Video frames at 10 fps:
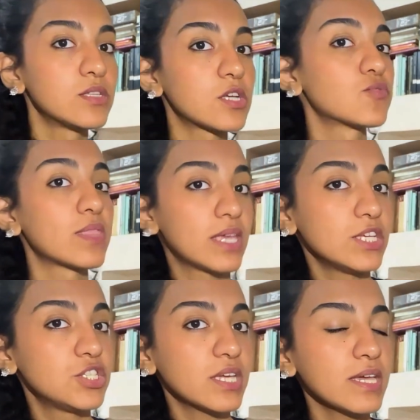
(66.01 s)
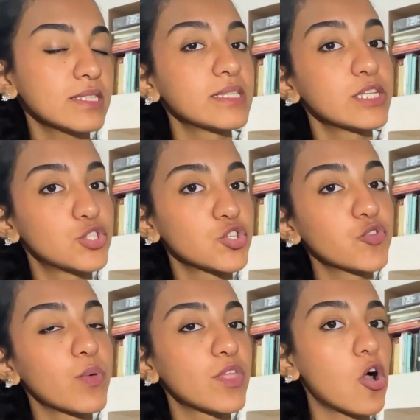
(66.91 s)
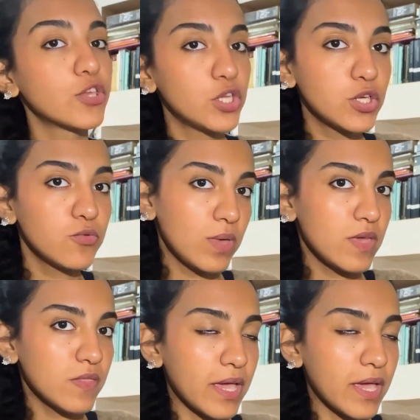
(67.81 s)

Does with he, she, it, do with are, you, we, they.